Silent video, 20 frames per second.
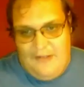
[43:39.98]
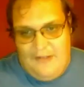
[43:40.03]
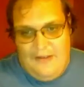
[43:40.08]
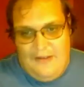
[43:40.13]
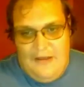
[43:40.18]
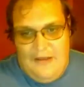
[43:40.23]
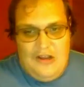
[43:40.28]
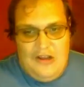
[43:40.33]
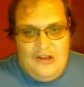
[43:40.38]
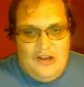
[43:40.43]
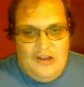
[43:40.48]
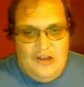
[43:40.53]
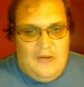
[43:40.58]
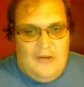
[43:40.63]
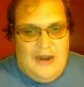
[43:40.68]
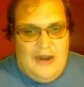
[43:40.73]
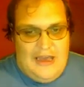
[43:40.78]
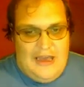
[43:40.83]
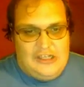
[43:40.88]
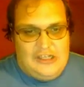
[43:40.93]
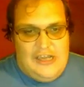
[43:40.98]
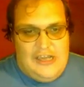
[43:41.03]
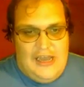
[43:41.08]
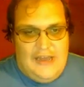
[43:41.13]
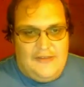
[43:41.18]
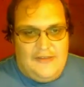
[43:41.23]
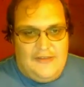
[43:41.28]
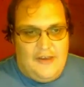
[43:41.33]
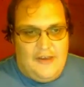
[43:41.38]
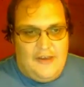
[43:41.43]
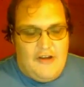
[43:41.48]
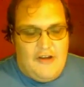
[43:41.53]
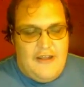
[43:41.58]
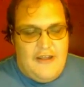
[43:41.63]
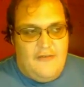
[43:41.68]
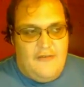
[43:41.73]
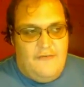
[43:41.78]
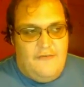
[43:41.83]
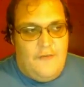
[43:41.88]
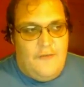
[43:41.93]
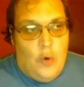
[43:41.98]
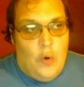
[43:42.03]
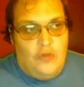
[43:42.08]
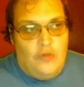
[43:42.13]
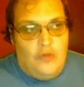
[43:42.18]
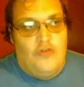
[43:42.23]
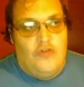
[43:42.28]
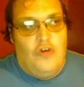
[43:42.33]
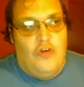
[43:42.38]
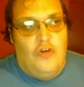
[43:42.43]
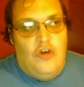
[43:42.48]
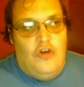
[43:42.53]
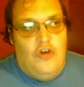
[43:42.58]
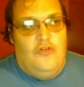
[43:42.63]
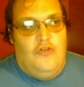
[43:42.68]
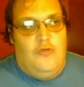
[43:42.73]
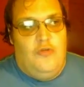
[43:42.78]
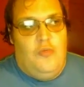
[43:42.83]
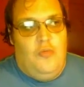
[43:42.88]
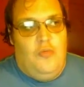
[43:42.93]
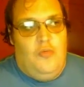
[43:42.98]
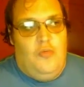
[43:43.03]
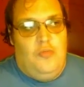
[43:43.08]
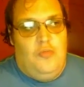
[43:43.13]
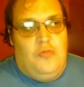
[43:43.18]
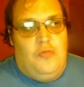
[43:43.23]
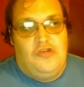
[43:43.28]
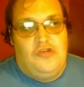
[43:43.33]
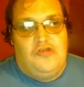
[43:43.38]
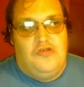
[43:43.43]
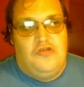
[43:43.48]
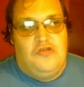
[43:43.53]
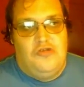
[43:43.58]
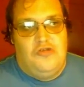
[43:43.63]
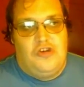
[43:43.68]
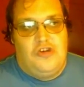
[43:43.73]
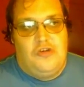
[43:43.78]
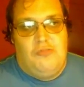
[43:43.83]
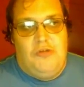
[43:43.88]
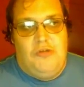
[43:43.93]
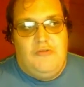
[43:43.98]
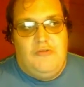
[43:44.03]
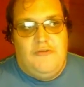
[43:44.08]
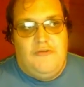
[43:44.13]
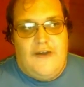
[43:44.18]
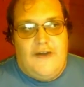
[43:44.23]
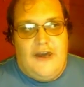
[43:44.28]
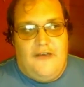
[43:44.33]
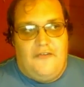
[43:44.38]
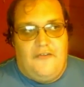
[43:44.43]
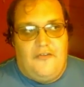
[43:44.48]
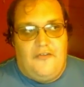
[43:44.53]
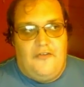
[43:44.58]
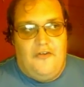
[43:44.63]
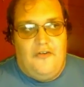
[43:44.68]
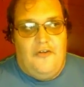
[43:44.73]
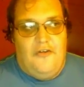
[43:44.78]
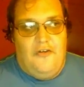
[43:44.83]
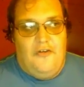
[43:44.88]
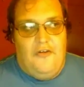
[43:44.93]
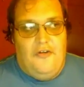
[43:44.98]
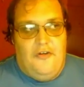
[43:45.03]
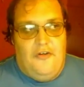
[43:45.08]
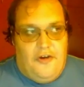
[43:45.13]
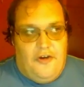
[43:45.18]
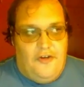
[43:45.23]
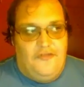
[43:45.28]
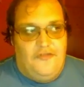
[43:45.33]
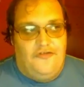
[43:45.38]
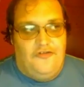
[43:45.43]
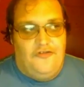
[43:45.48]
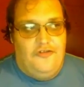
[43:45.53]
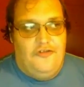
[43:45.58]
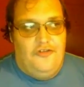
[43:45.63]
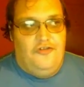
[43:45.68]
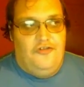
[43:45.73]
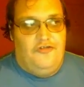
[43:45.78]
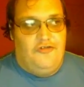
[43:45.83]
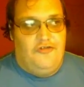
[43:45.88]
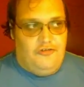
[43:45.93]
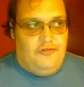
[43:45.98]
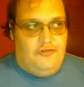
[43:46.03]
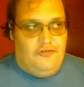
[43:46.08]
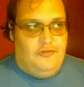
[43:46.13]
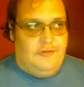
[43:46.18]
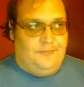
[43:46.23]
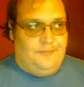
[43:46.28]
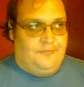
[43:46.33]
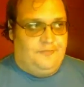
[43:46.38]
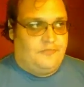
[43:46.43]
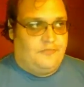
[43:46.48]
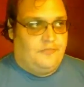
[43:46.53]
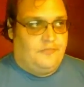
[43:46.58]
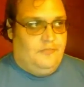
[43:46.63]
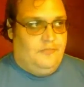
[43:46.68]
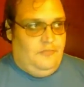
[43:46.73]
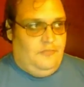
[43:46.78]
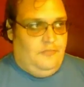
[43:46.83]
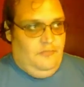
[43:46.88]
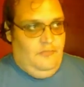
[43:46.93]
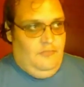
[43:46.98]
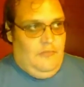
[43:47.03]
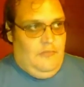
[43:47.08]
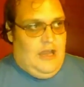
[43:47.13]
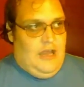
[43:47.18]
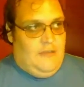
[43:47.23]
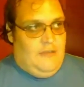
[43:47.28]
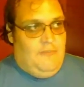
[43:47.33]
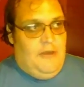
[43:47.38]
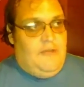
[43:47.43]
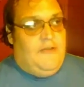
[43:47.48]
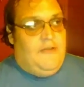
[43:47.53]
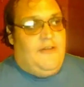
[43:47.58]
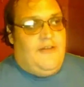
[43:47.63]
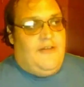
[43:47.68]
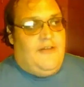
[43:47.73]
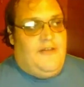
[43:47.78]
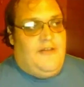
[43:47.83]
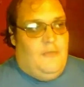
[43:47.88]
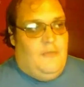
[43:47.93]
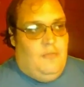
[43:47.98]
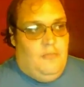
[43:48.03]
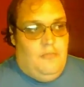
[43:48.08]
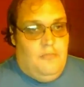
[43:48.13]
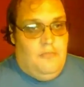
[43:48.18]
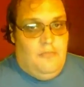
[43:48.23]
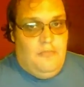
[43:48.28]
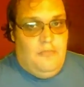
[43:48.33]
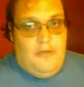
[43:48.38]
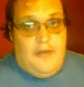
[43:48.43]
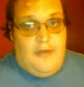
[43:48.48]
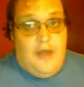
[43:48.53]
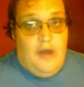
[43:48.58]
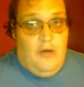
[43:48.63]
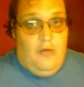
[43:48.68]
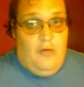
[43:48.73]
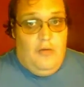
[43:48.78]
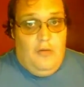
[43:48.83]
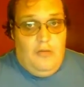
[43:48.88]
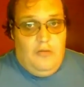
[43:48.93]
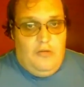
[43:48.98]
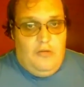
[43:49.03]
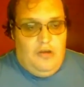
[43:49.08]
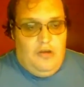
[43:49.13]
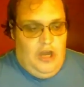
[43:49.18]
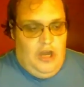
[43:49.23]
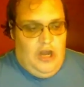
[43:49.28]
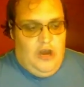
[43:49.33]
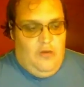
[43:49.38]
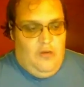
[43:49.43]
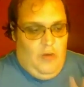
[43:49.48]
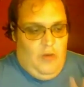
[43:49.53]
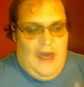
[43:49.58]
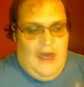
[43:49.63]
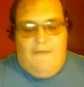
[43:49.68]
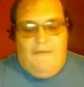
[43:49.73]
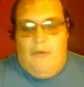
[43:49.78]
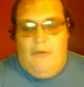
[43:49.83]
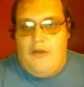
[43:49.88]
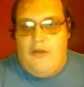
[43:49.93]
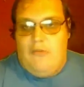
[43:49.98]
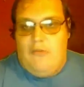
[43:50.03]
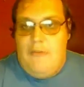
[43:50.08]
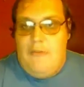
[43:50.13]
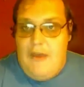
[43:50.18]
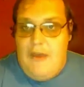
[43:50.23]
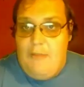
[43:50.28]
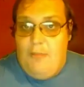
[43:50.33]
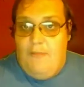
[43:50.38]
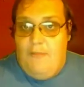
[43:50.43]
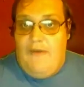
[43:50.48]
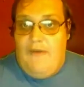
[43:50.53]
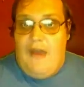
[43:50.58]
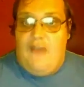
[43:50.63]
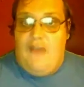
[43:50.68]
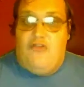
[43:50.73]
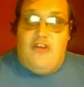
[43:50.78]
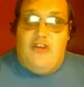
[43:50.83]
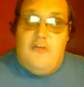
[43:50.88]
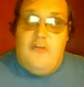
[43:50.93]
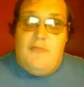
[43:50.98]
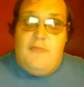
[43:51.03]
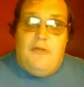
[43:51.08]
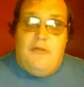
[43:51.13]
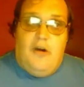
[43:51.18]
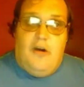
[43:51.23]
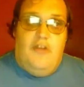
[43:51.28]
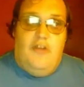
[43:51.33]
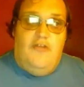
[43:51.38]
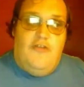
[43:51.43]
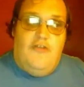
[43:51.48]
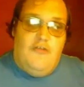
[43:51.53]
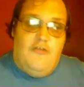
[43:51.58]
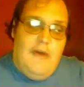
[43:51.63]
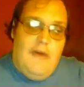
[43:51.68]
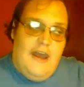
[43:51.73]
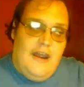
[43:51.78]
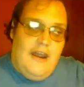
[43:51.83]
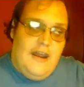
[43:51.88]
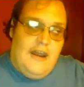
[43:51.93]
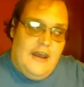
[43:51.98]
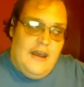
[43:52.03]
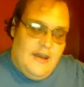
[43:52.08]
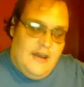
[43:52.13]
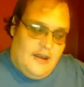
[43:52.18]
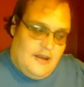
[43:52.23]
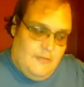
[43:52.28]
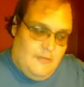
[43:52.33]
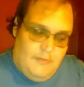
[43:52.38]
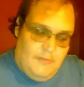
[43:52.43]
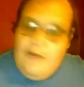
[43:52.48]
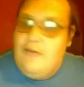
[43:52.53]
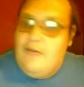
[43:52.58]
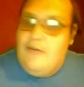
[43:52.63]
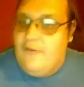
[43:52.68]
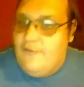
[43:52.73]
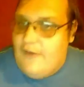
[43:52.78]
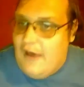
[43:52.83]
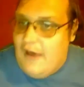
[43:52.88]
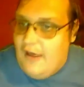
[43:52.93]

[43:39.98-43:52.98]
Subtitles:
no one actually had the grace of thought to put the computer files on to a computer system. So, you know, whatever was on my paper file should have been put onto my computer file,